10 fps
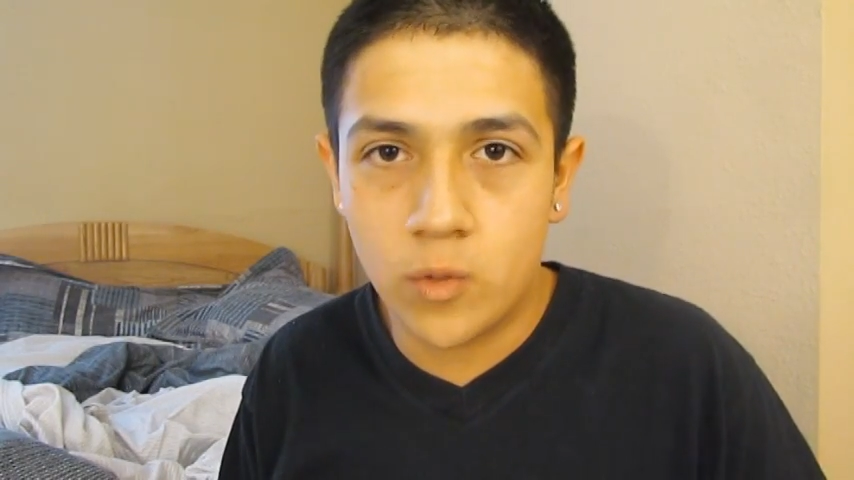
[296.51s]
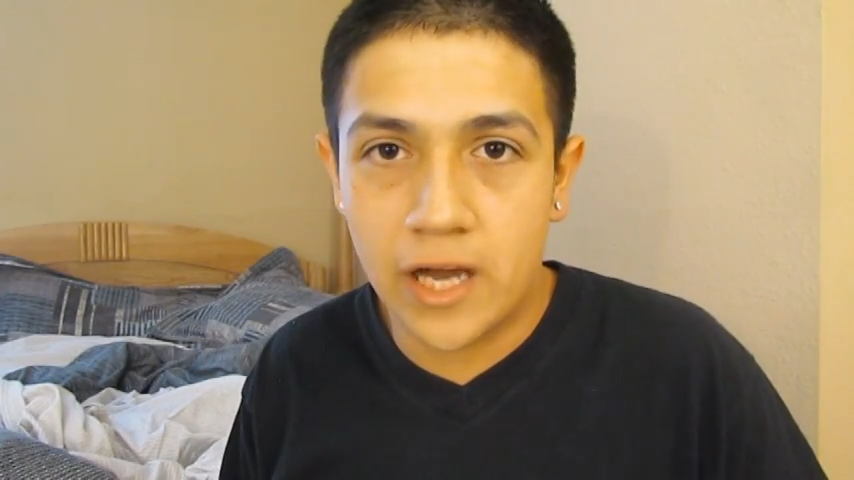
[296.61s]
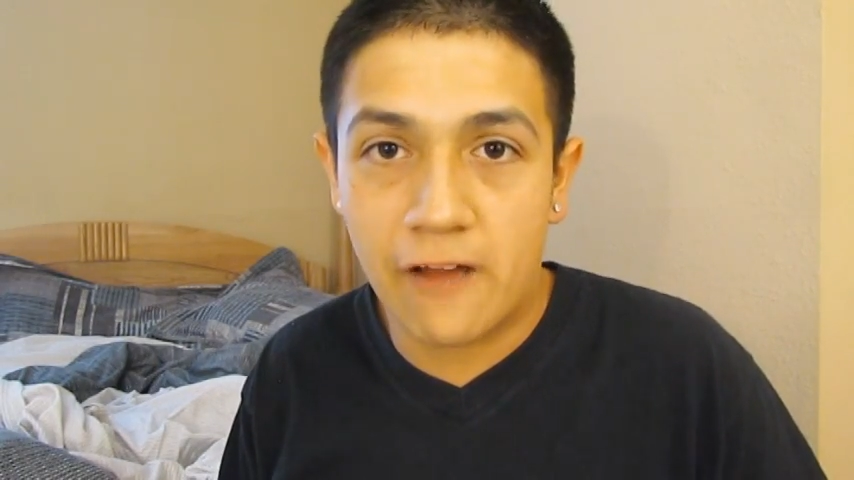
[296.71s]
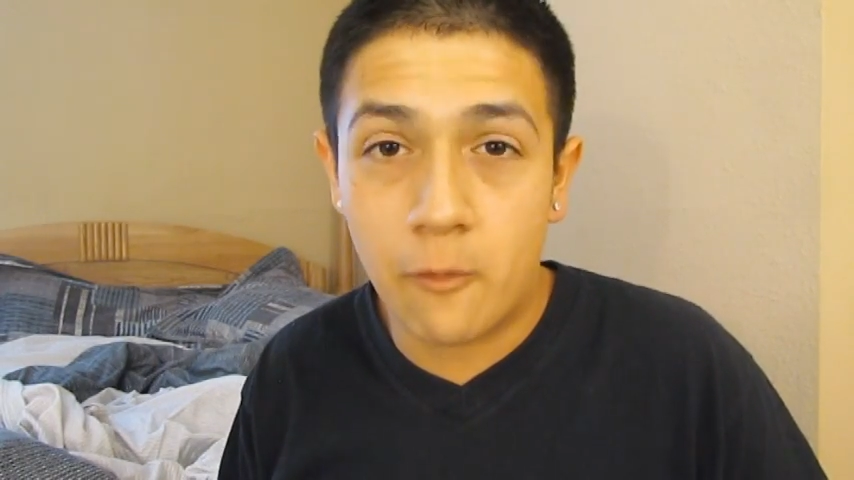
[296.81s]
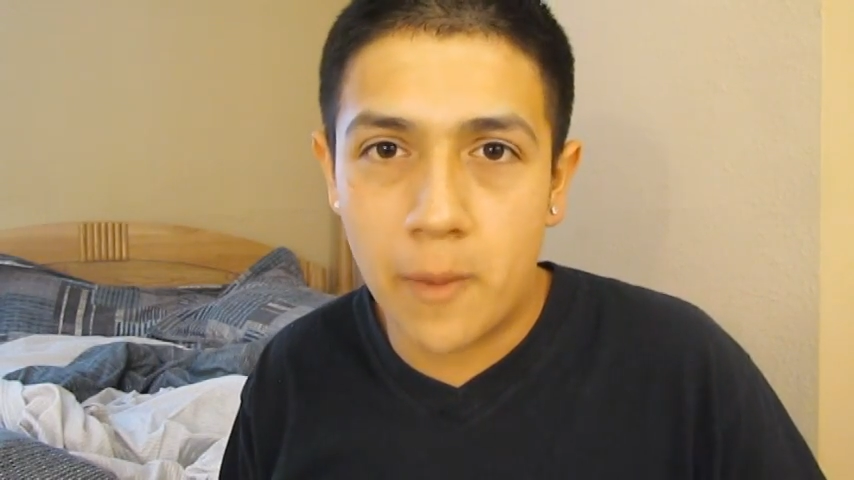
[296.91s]
we're
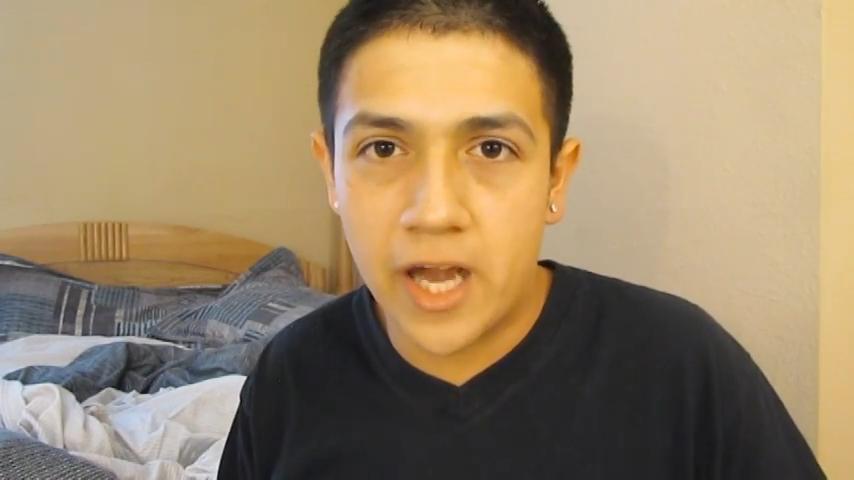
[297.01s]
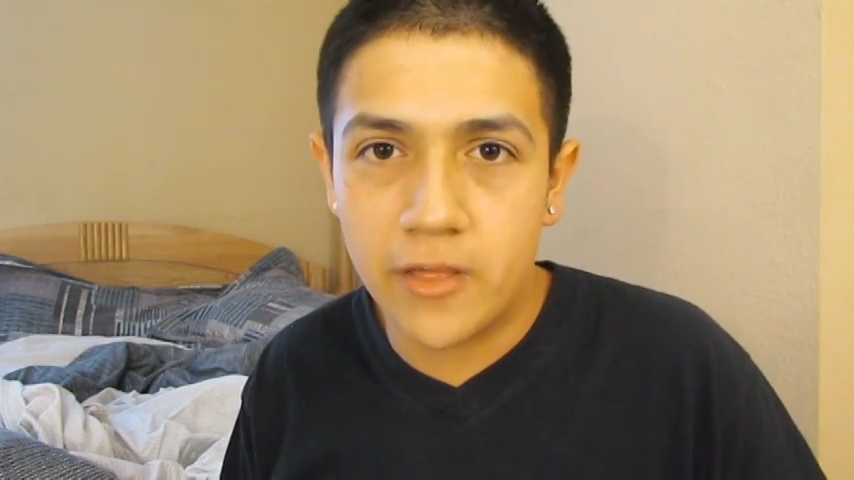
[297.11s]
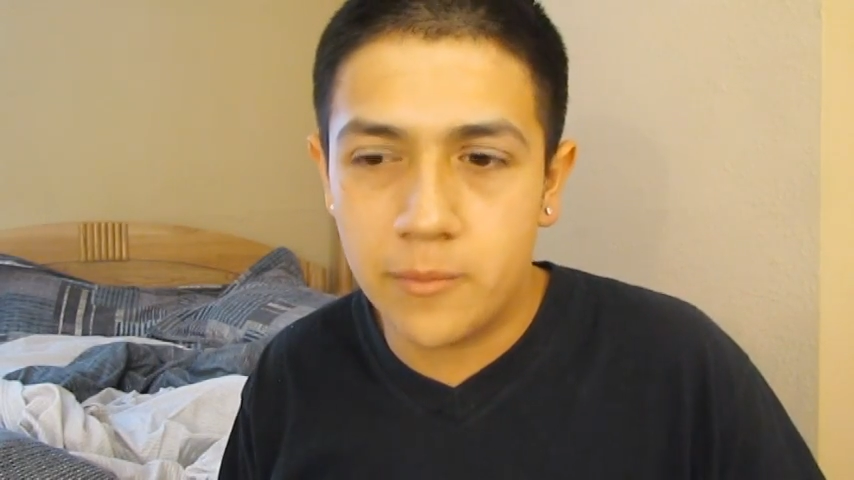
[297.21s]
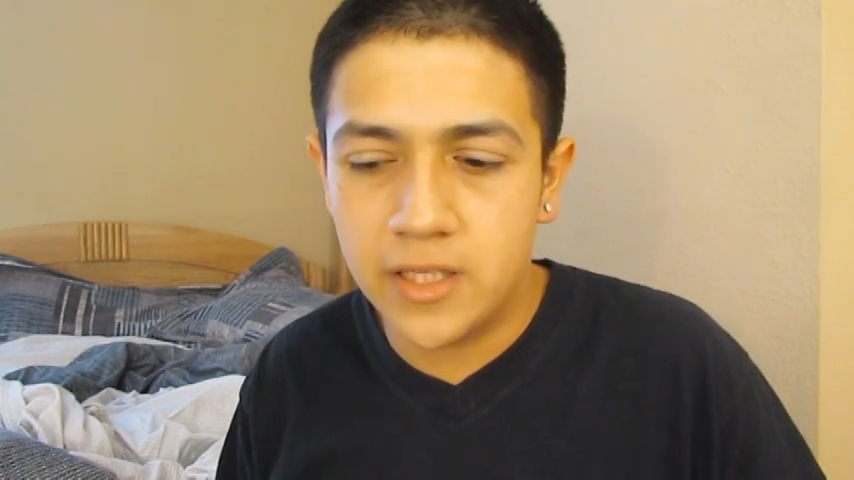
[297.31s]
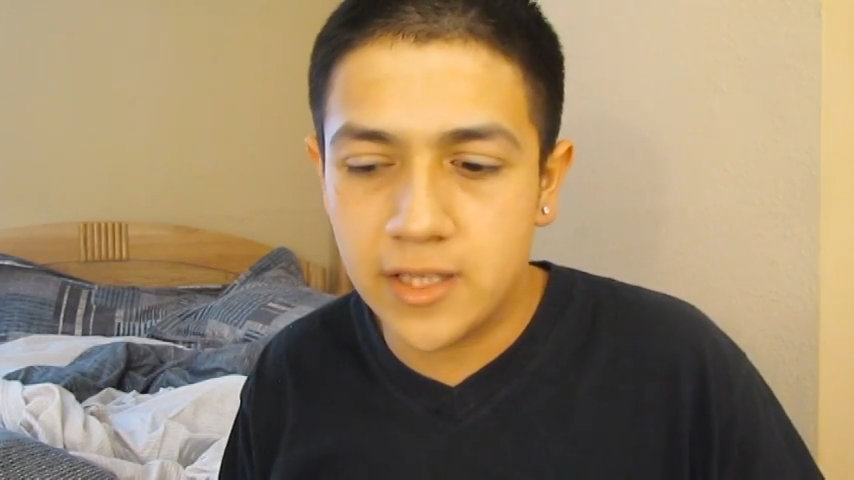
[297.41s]
gonna have a man of
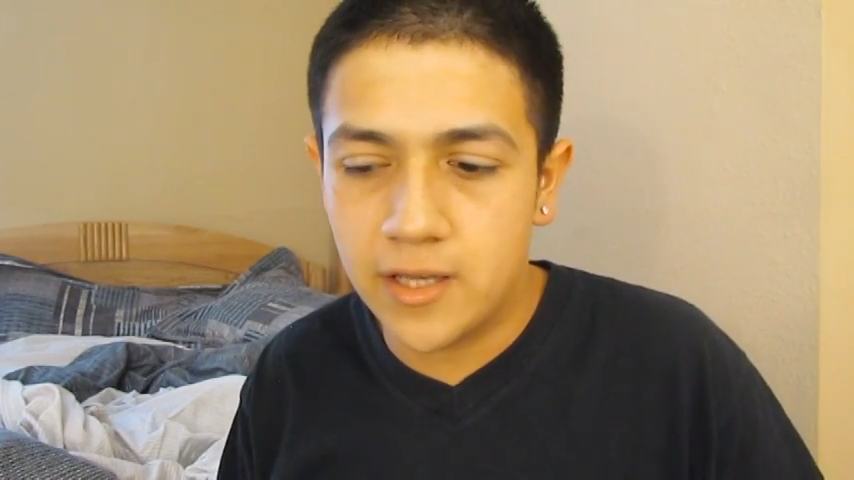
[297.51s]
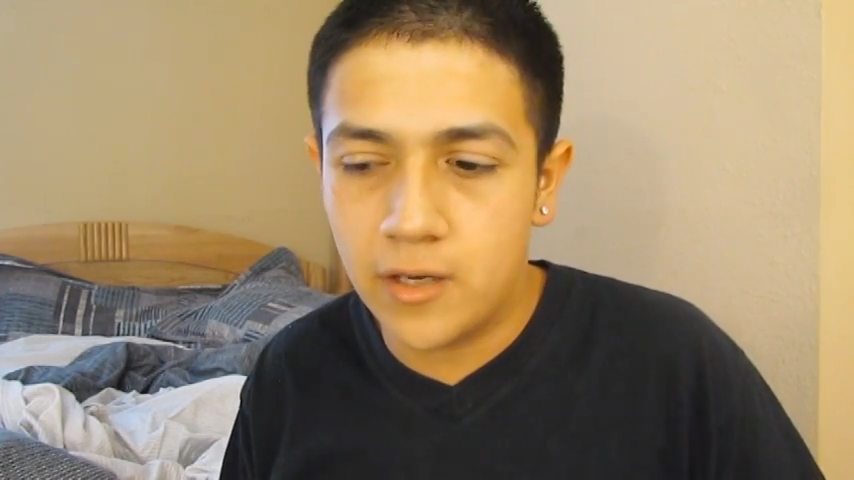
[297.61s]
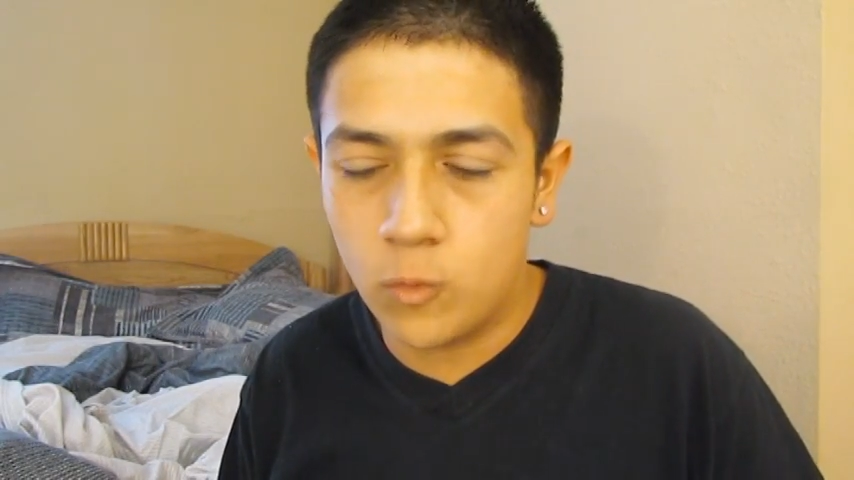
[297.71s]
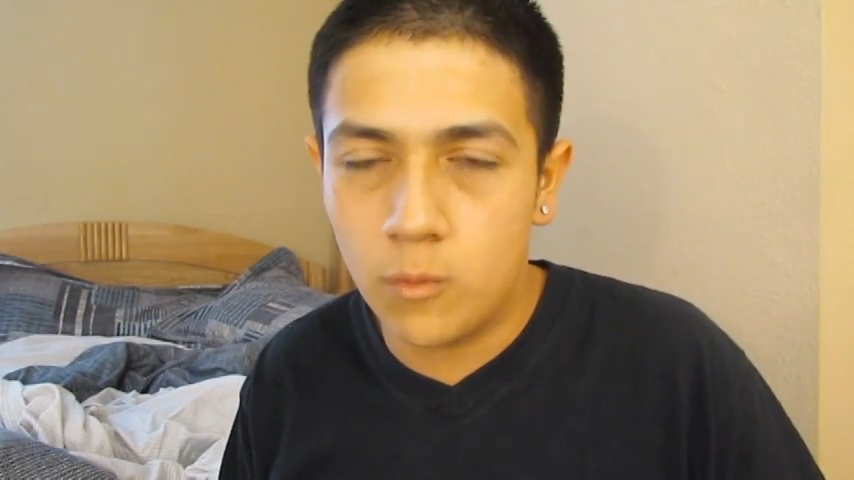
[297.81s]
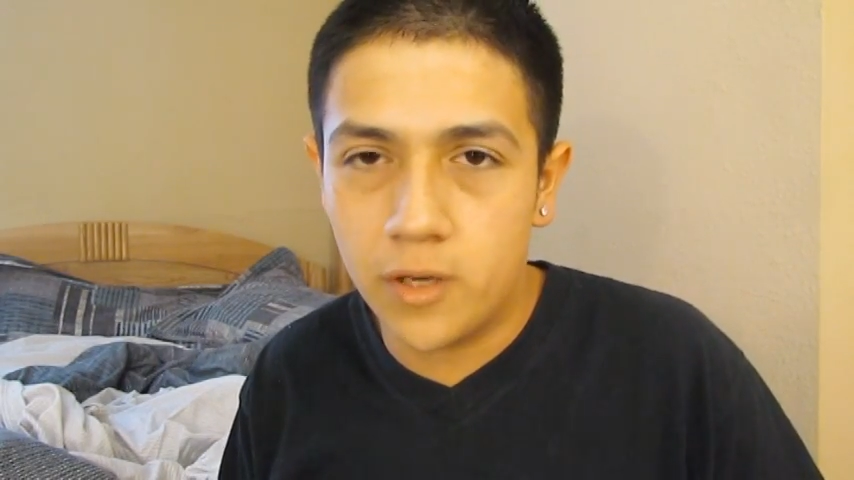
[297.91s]
the month and then
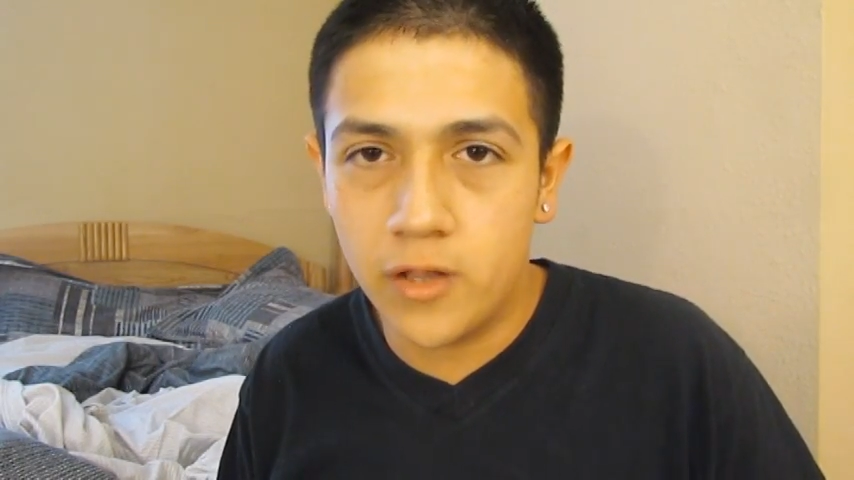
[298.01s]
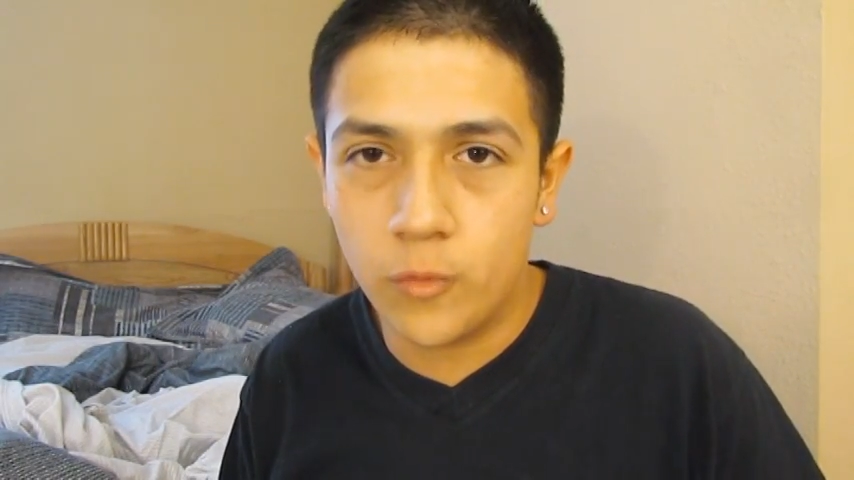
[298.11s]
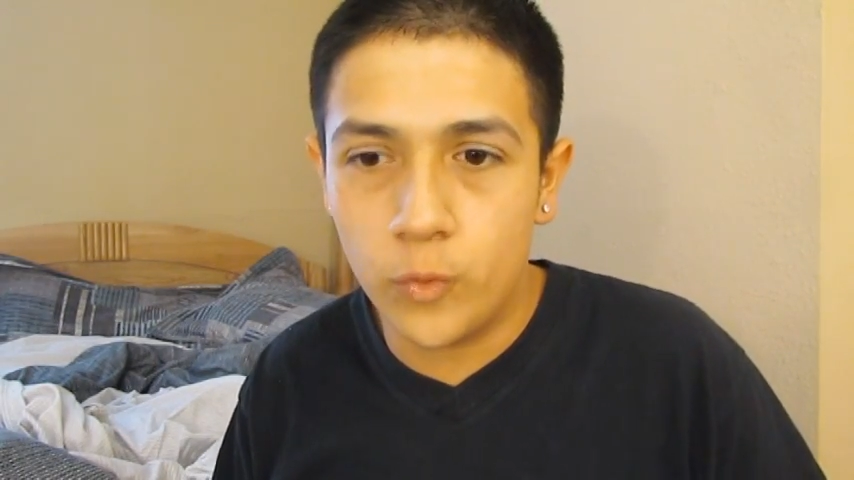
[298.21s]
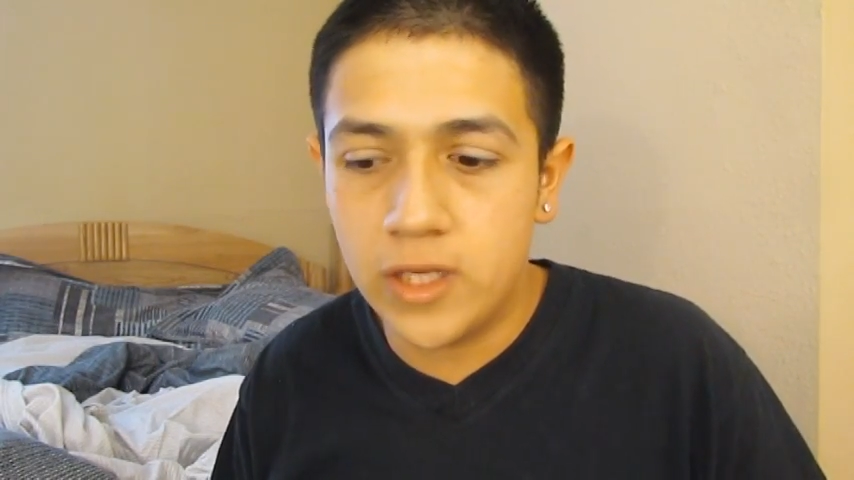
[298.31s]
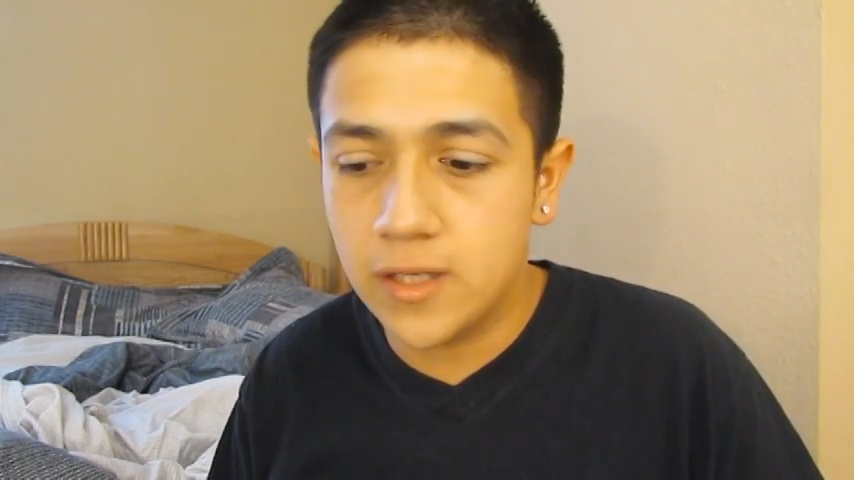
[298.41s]
a woman of the
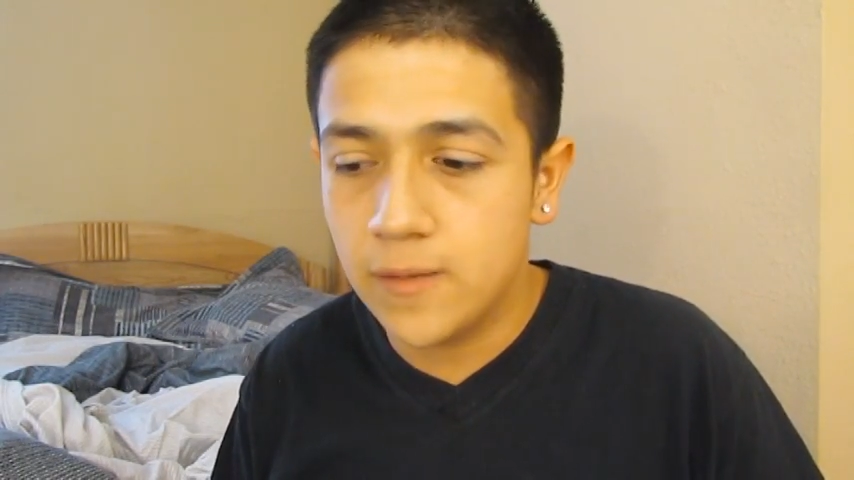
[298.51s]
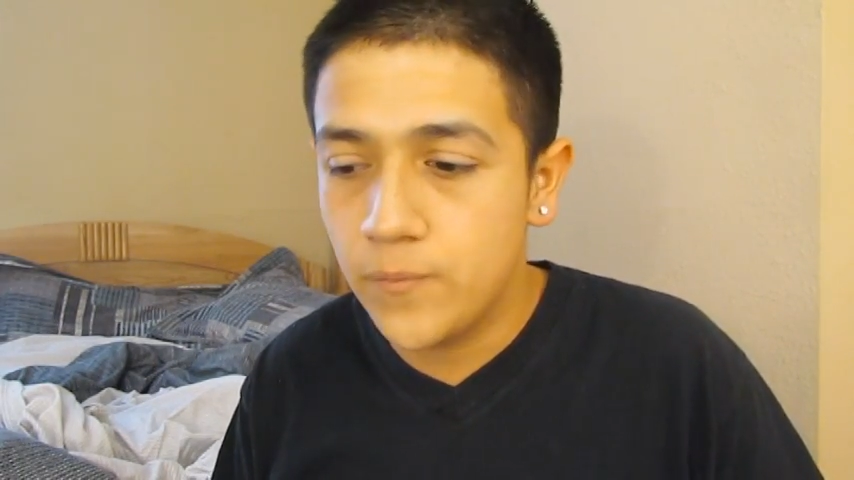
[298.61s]
week.